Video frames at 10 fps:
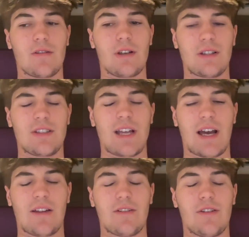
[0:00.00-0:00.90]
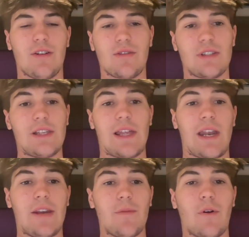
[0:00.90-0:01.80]
it's not, you don't see that
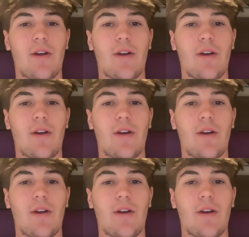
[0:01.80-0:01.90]
anymore.